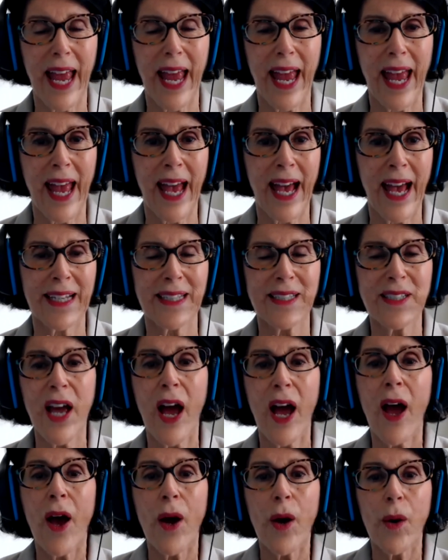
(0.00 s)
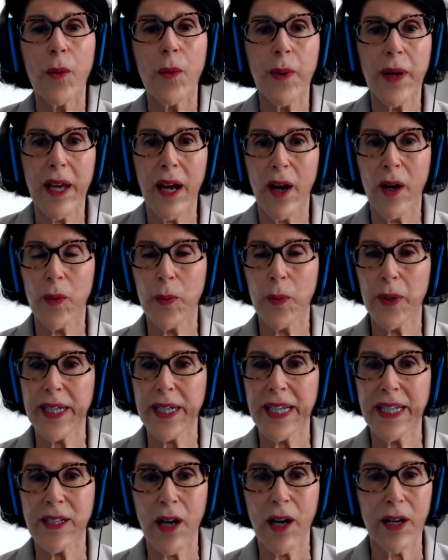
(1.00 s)
and we are
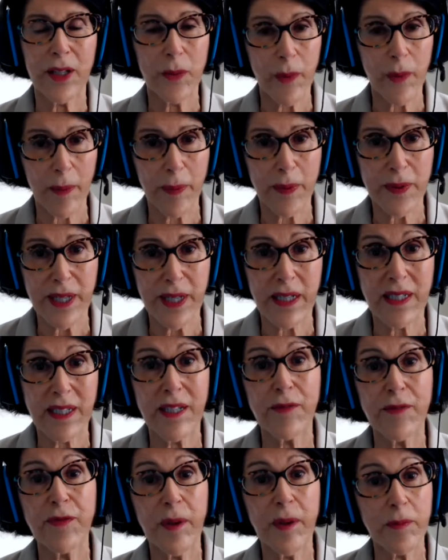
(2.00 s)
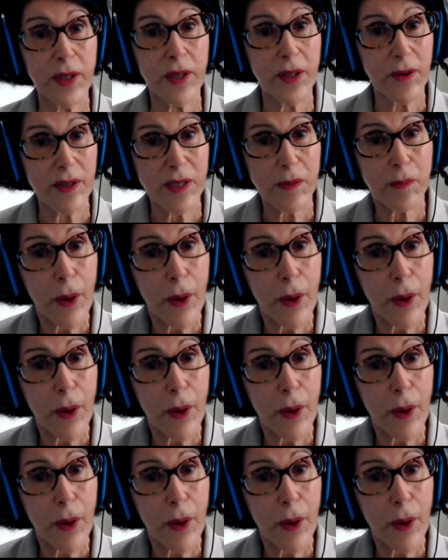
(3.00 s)
working on a representative from the U.S.